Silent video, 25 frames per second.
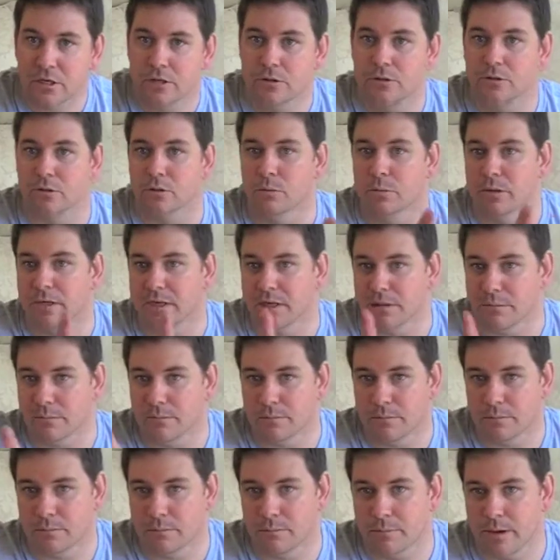to
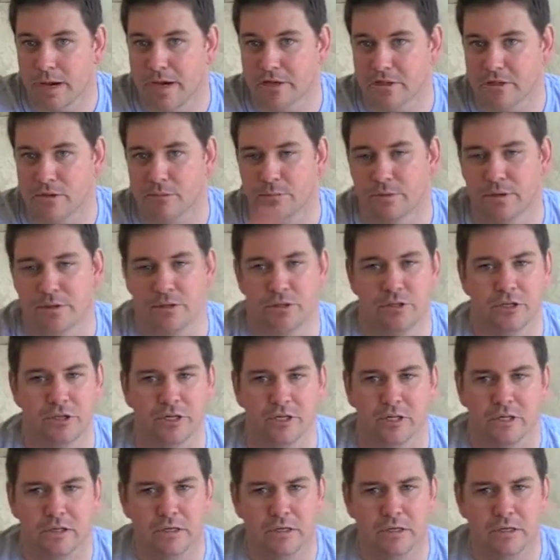being patient pinching.